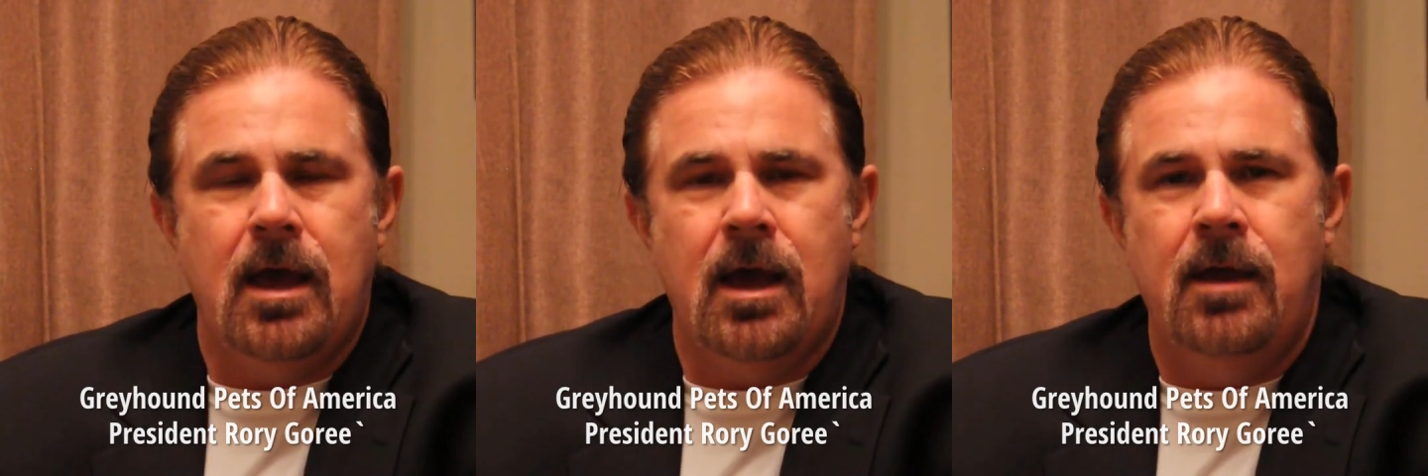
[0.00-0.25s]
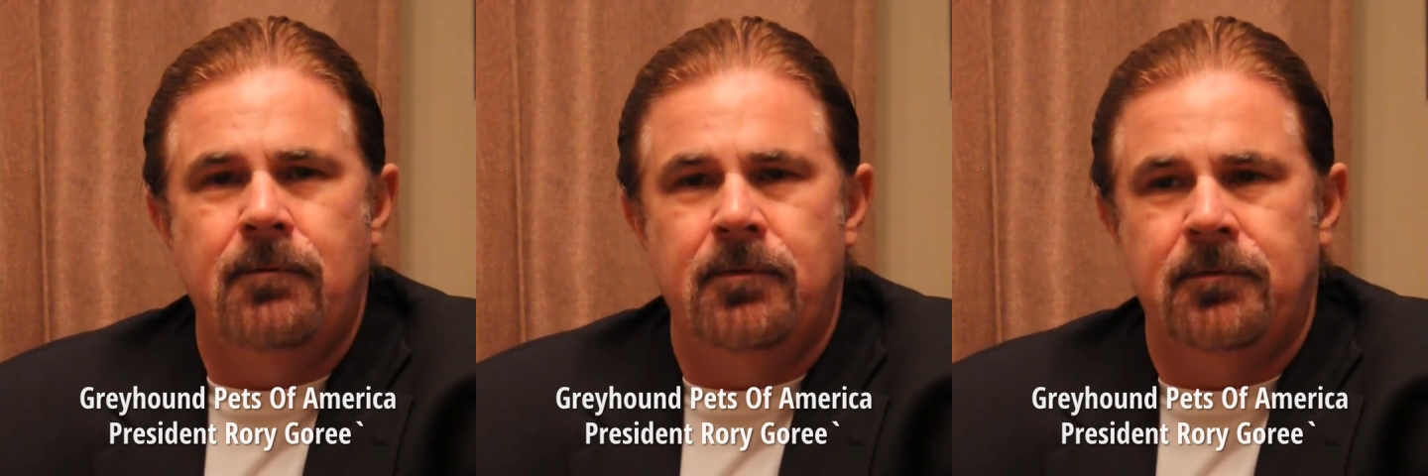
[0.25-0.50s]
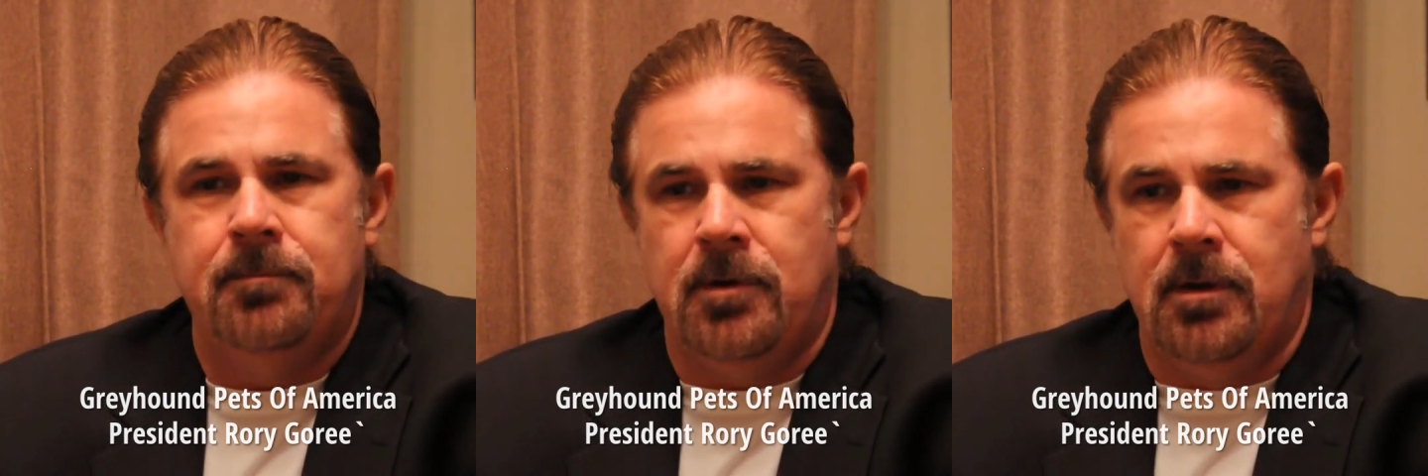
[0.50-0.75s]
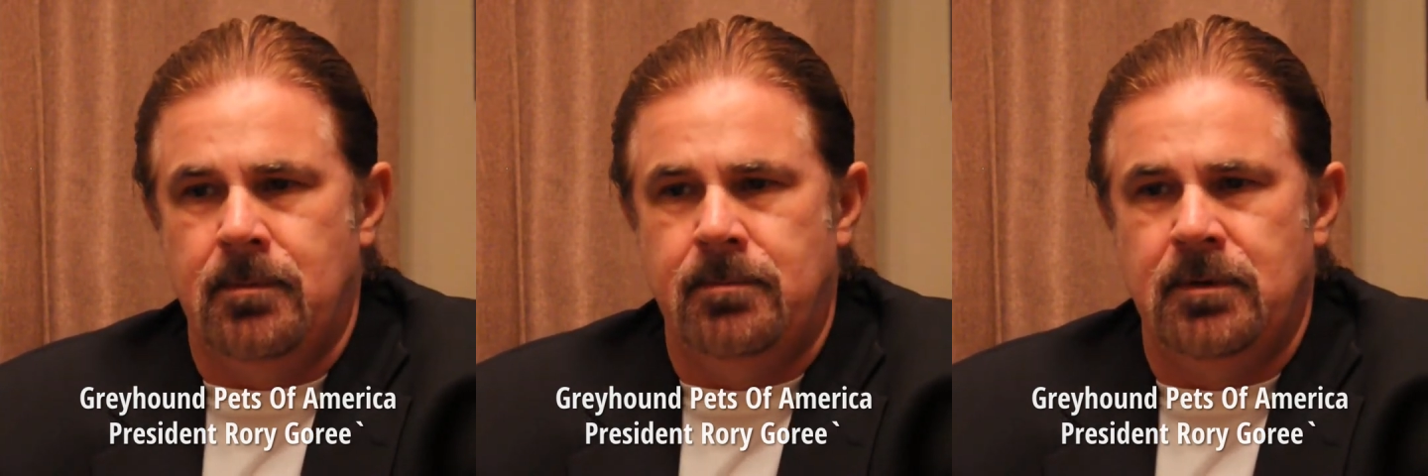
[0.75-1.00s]
I was
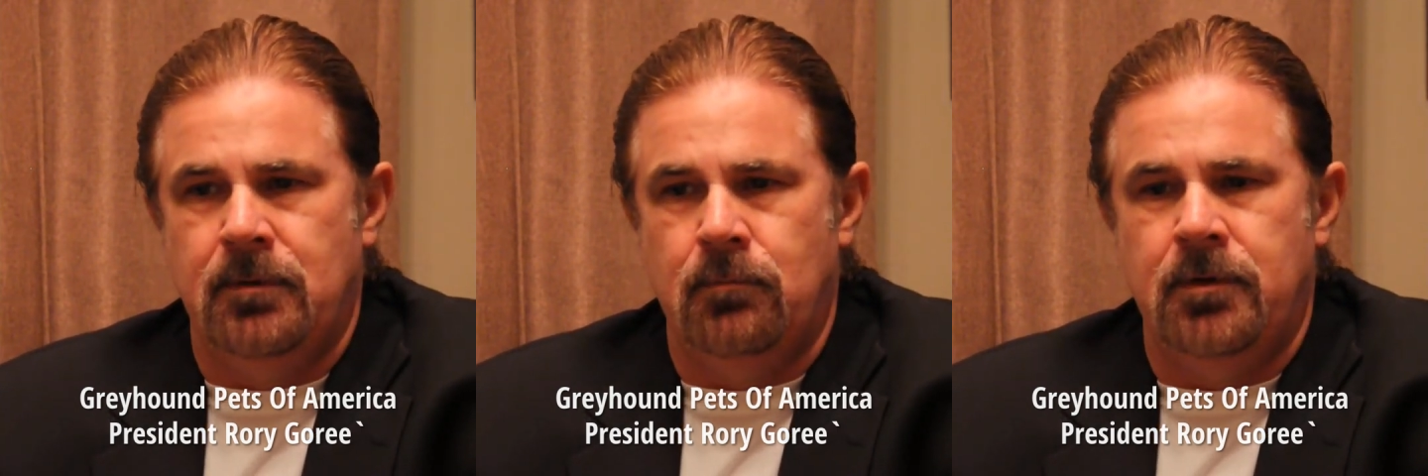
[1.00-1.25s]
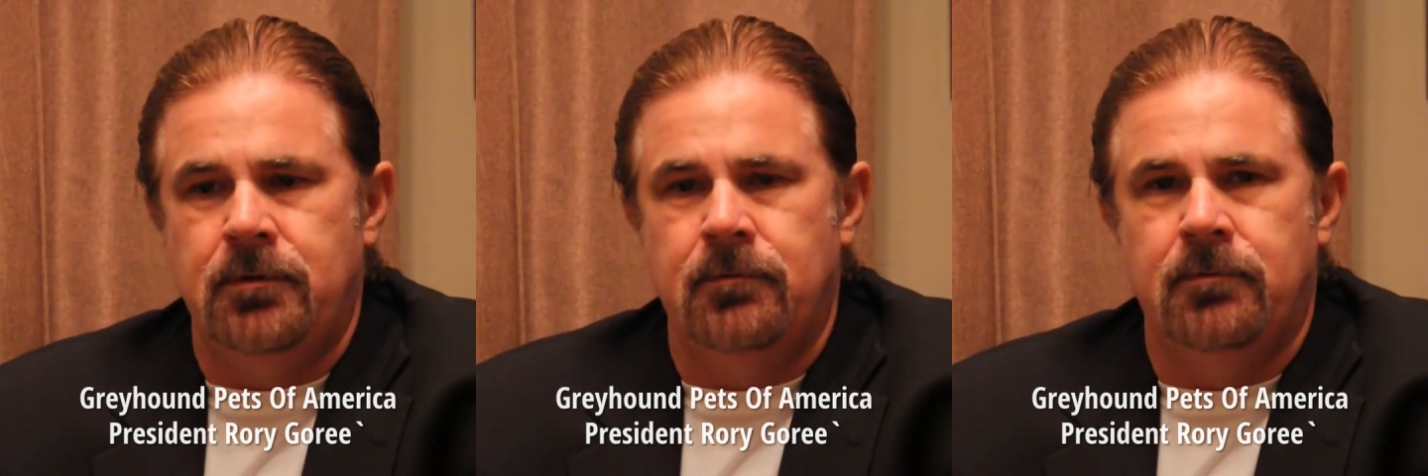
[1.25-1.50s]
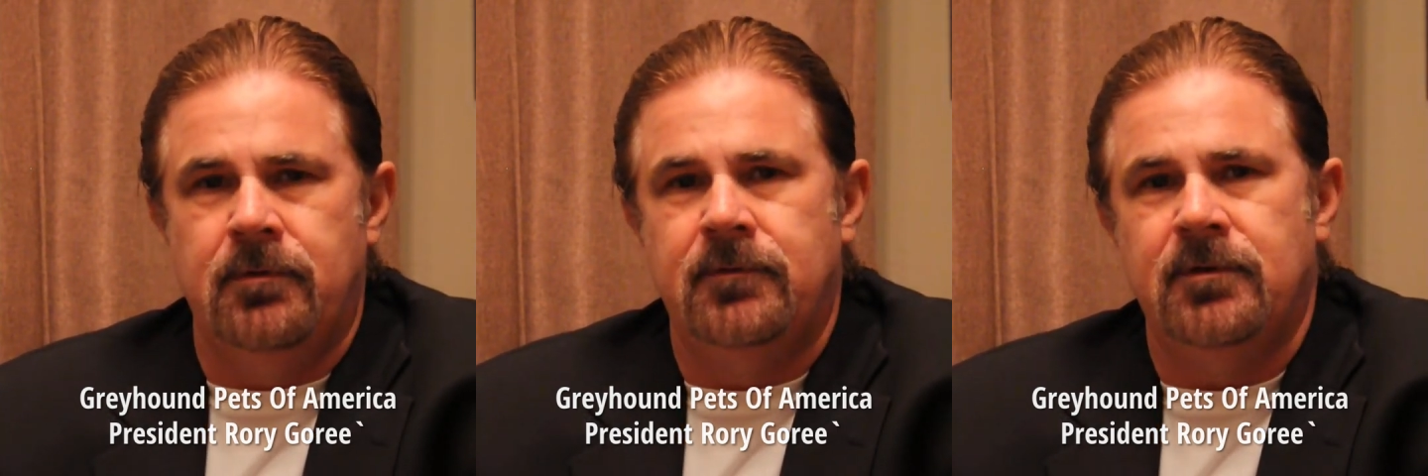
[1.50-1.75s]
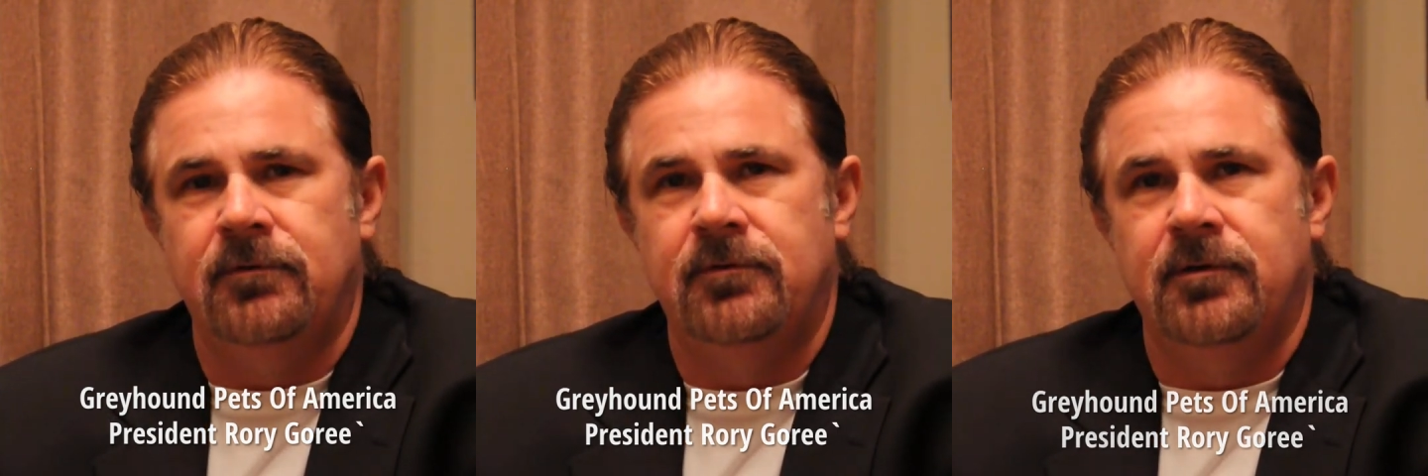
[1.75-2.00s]
probably what you would have
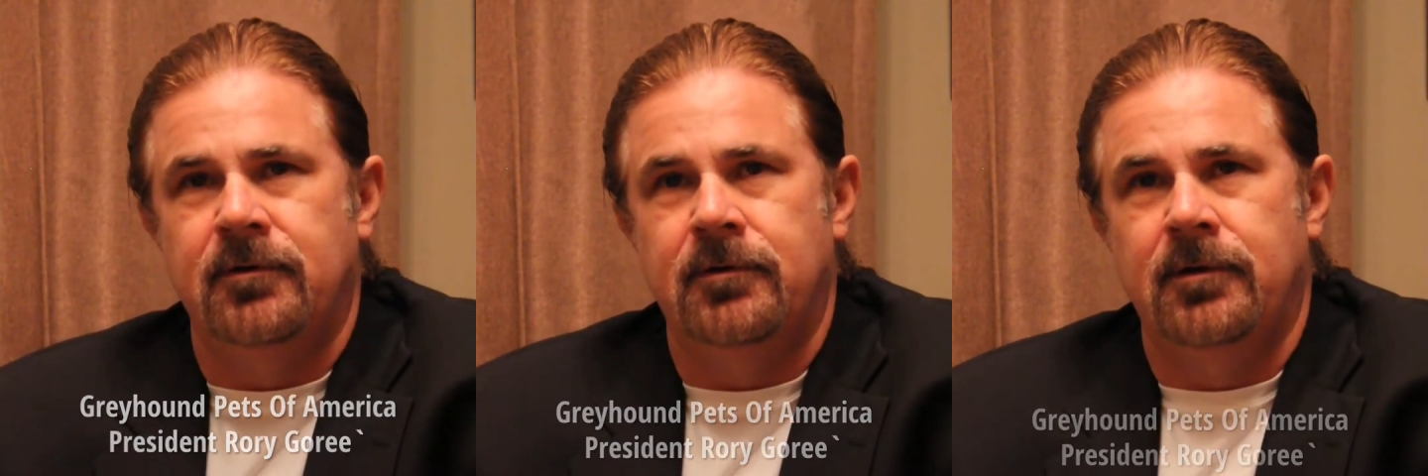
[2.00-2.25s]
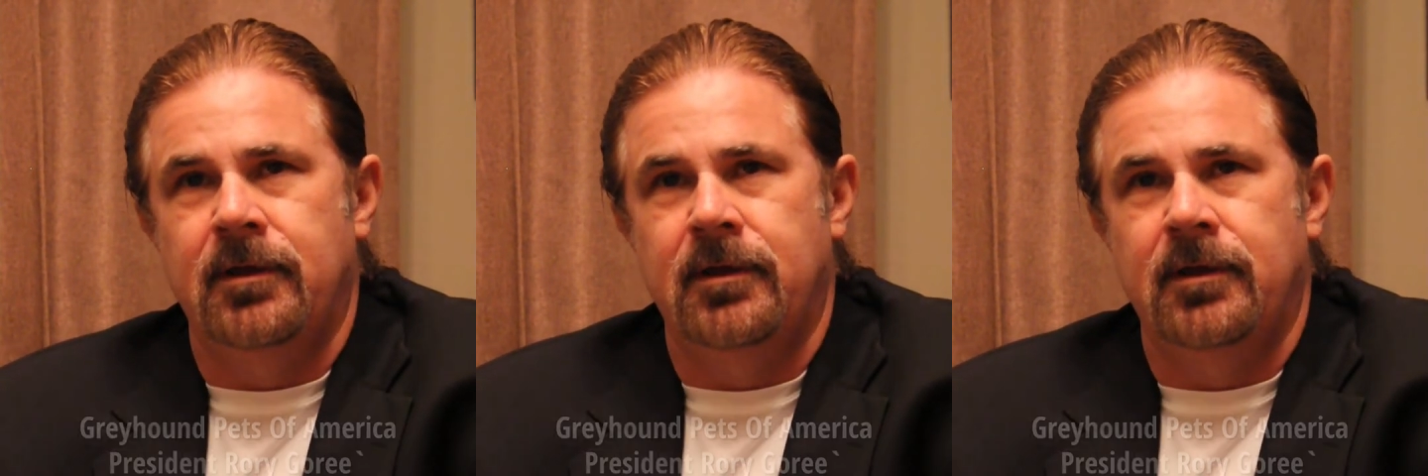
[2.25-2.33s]
considered